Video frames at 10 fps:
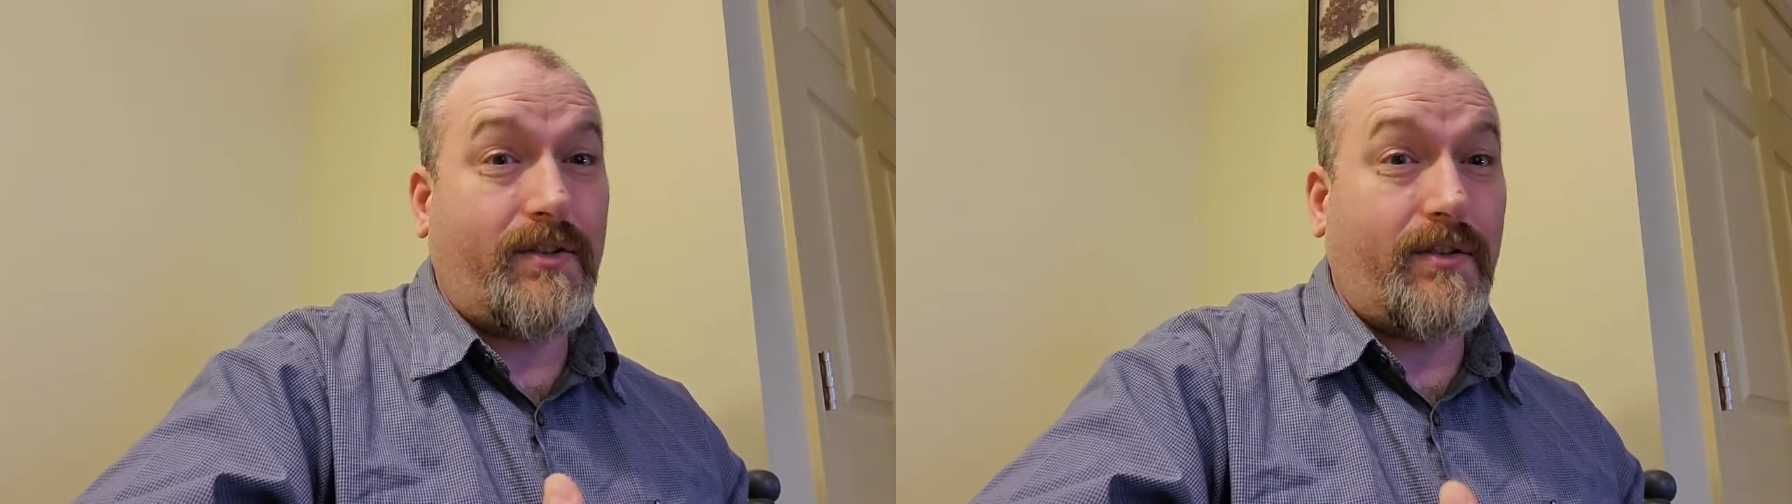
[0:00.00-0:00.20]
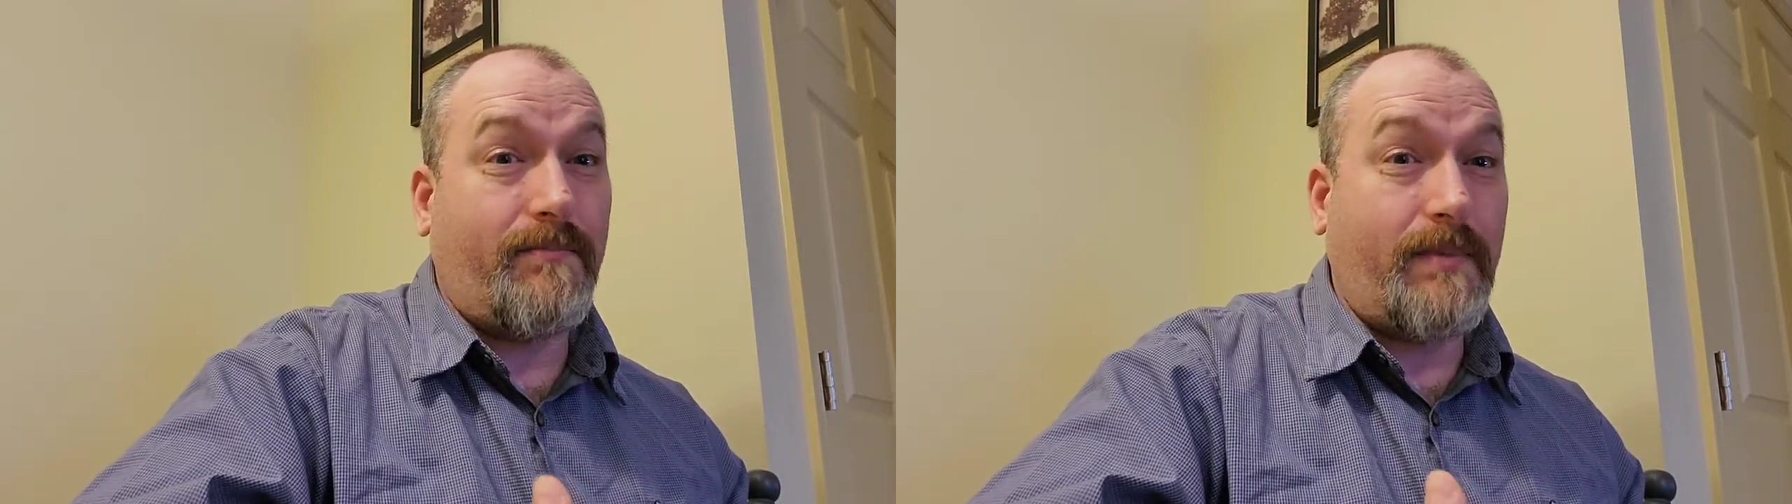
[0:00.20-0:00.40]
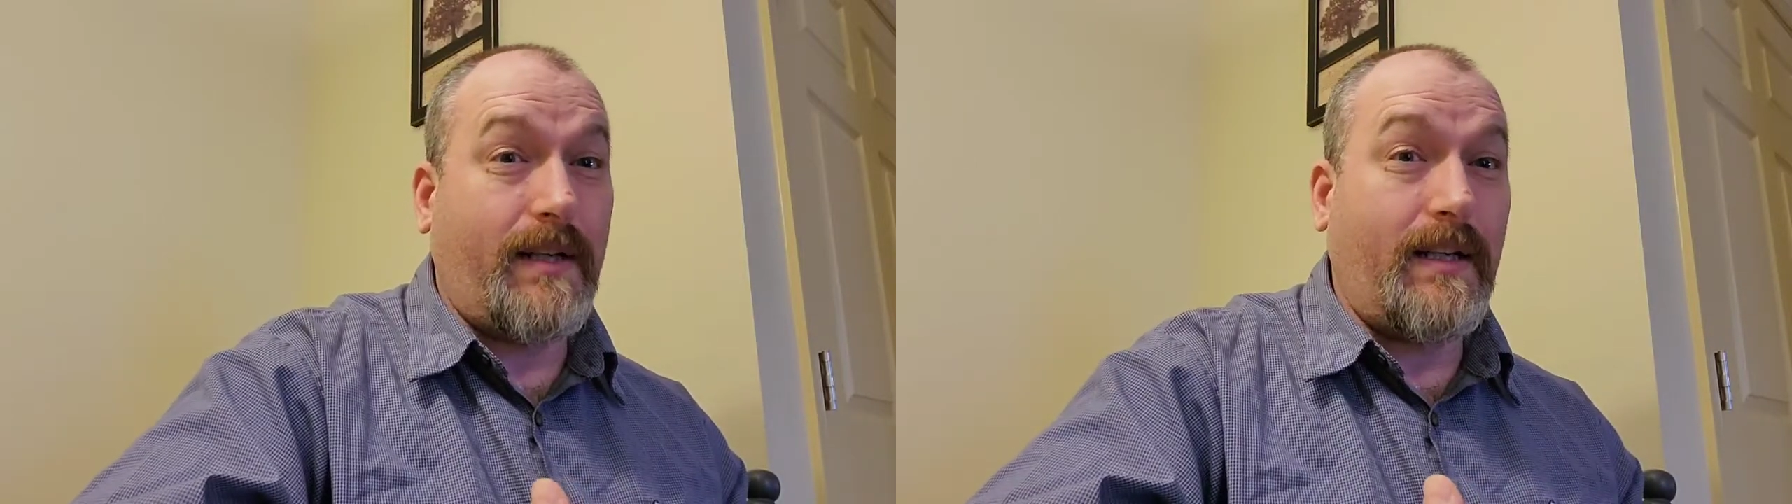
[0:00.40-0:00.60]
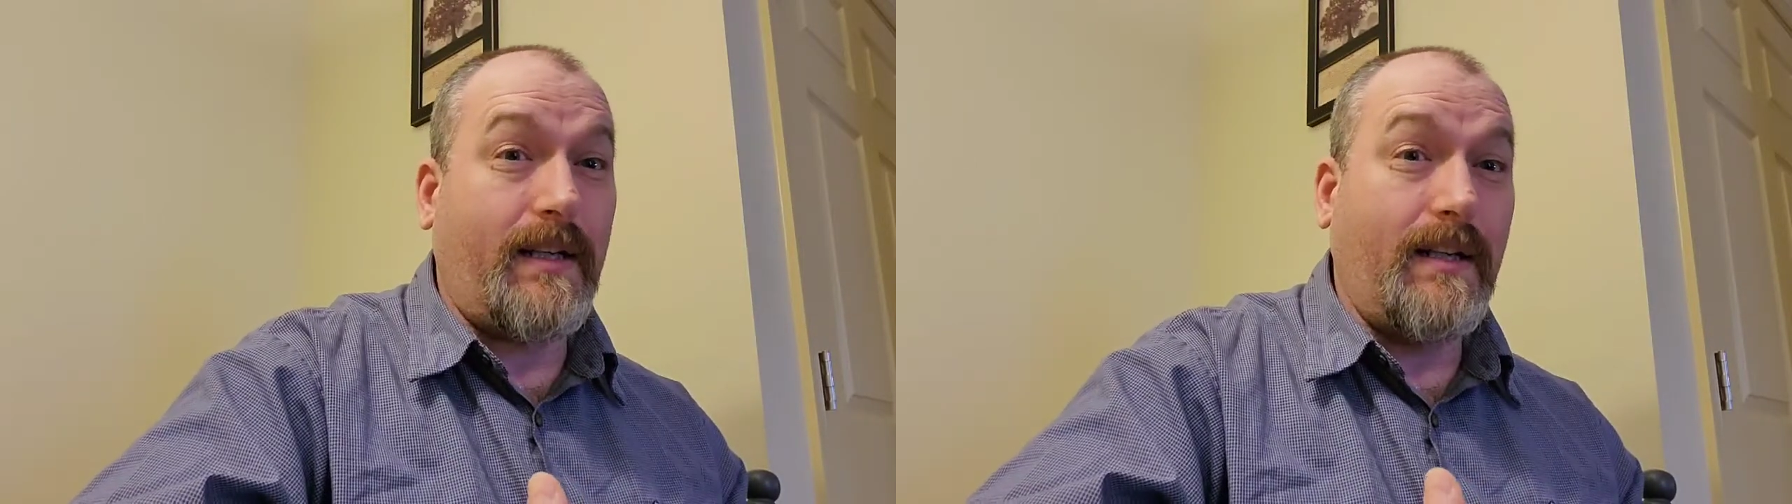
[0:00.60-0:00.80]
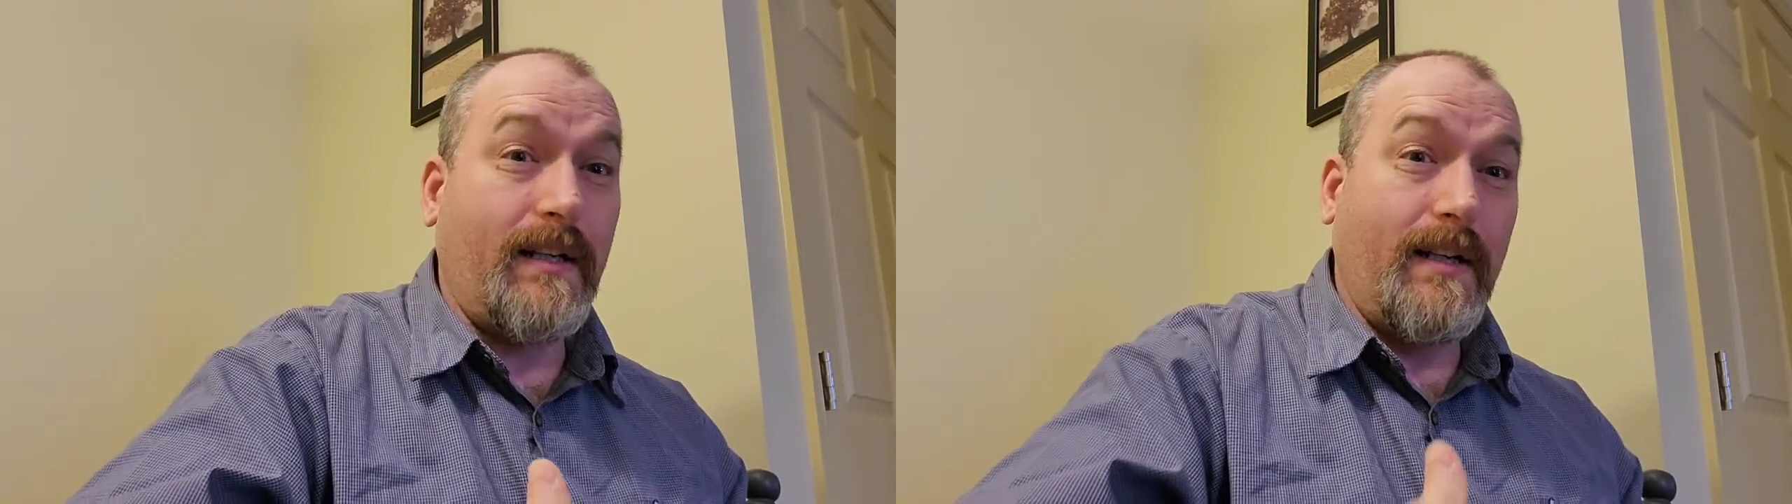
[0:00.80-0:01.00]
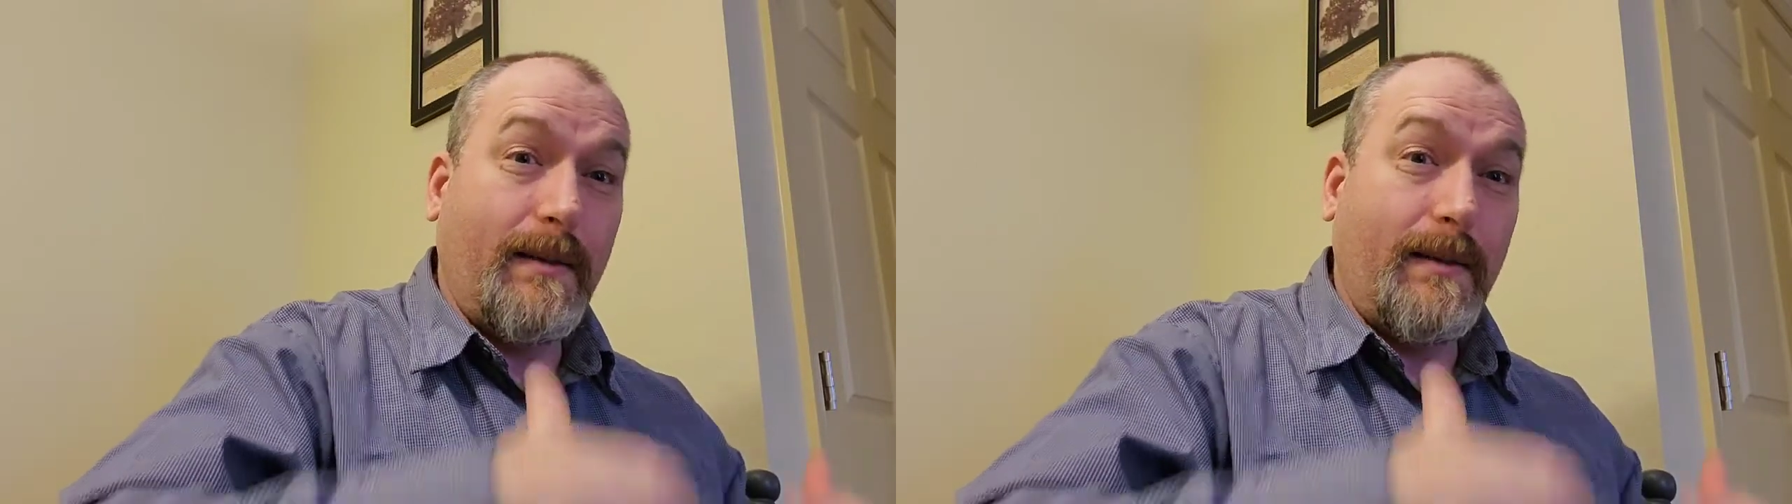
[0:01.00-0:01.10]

should be